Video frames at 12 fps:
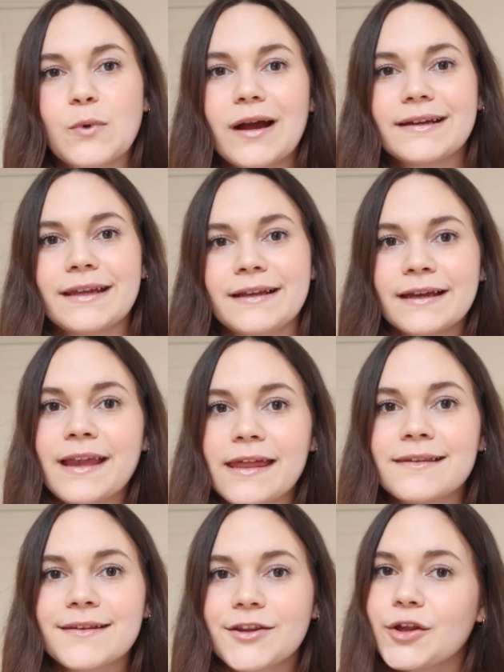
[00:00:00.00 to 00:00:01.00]
working
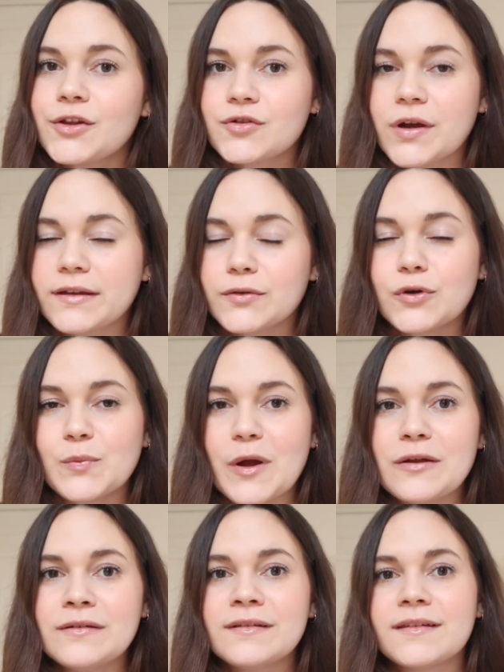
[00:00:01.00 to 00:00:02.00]
against those stress
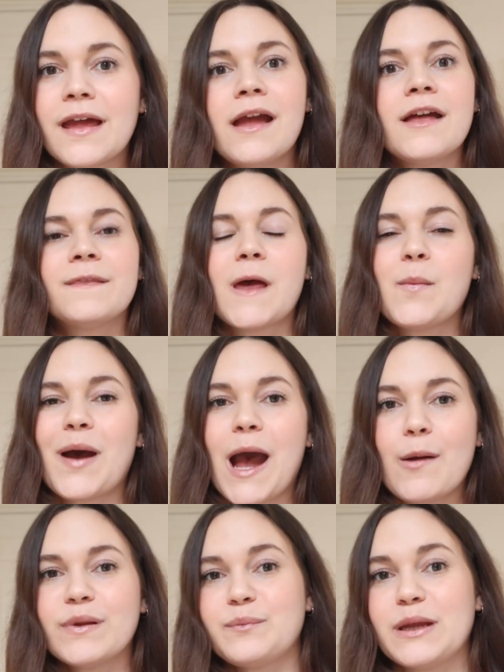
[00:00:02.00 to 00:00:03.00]
hormones that are
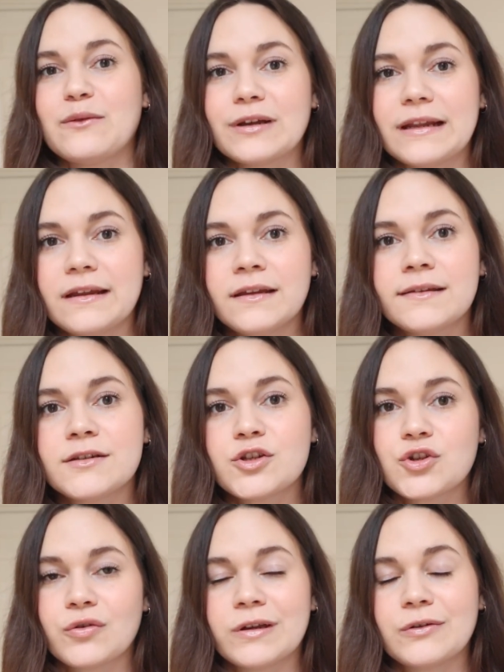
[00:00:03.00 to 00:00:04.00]
perhaps being released
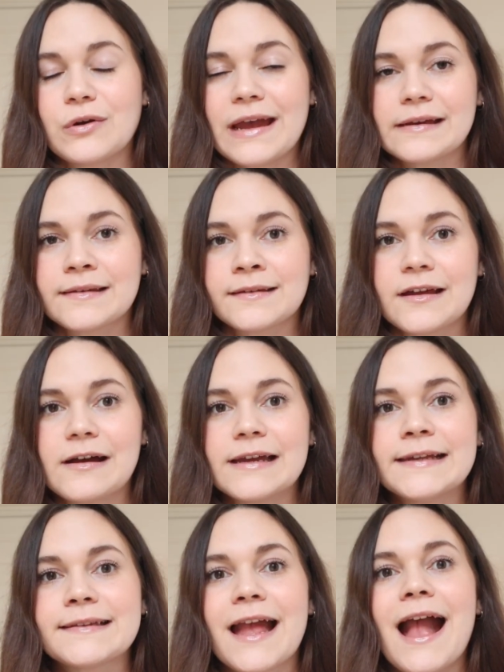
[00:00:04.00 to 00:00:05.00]
during your
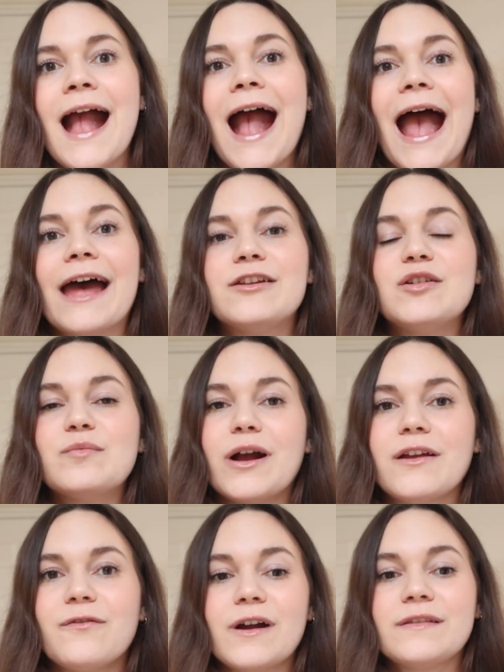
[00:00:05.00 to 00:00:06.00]
exercise. And you
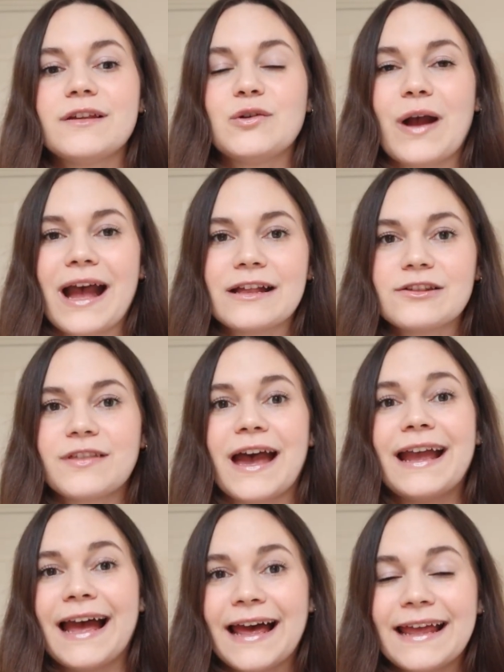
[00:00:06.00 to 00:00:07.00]
might find that you act
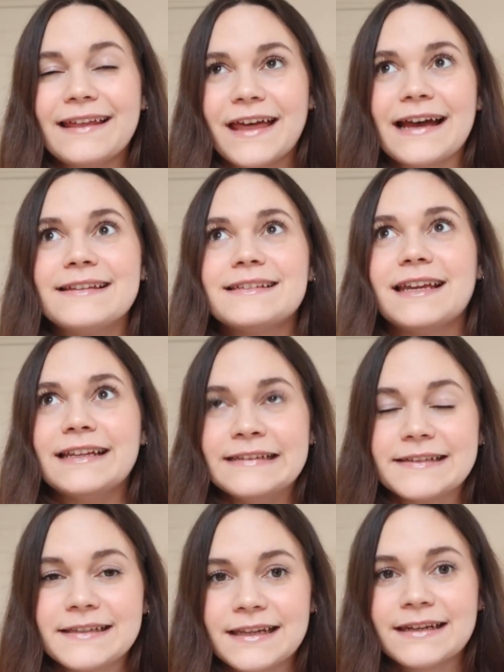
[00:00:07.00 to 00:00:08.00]
that act, that
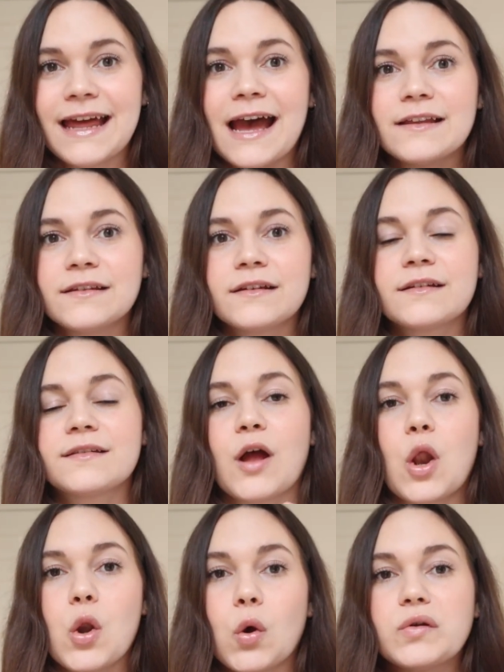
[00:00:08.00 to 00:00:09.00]
insulin acts
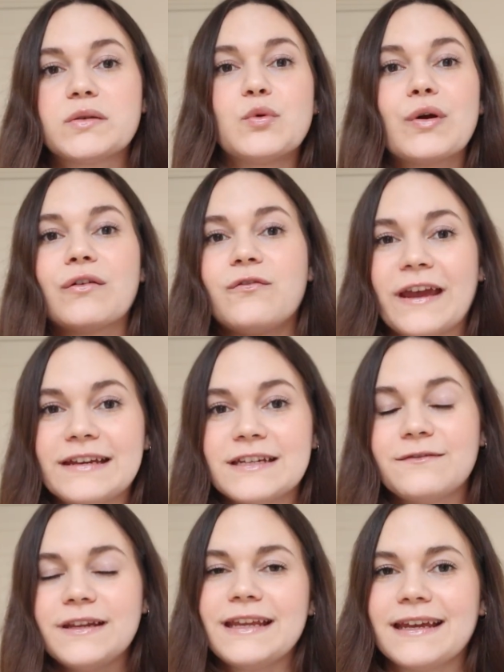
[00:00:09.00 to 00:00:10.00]
a lot more
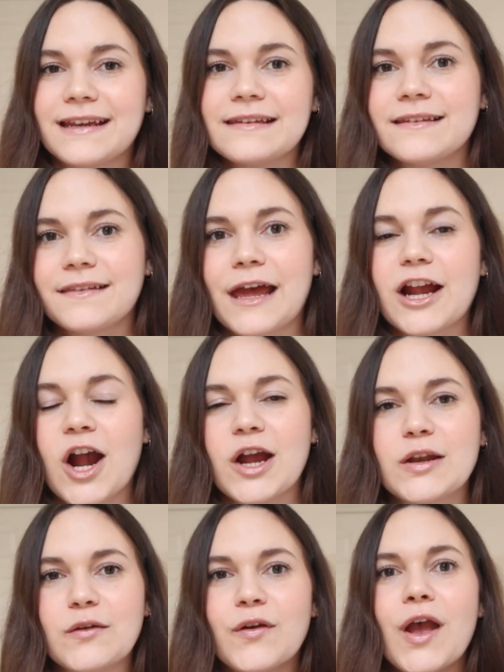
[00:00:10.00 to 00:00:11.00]
effectively against that
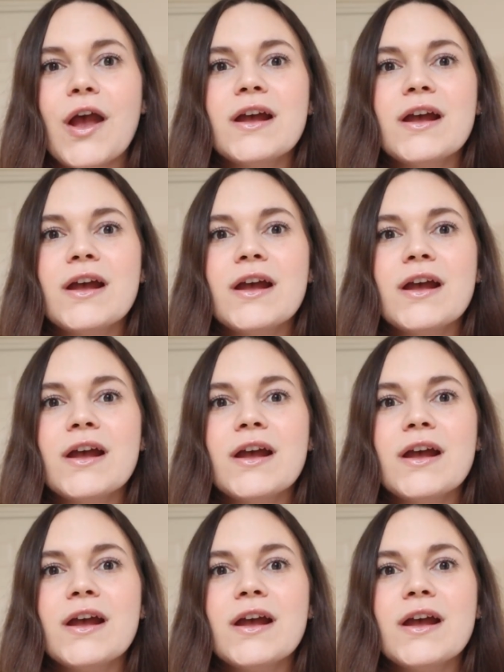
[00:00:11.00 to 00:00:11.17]
kind of